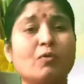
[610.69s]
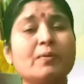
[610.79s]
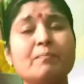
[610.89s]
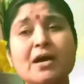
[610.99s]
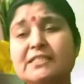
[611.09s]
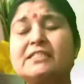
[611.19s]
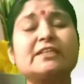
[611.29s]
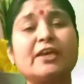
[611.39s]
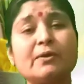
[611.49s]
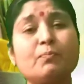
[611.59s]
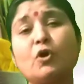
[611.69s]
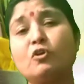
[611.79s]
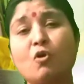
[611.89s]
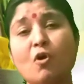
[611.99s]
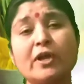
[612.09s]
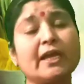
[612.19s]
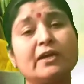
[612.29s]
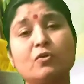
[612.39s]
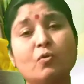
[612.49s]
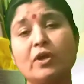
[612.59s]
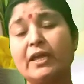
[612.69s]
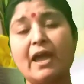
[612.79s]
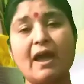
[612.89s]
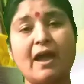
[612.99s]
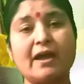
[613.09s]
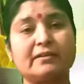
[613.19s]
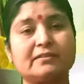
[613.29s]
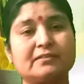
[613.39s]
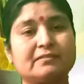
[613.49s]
we must keep on going and going ahead,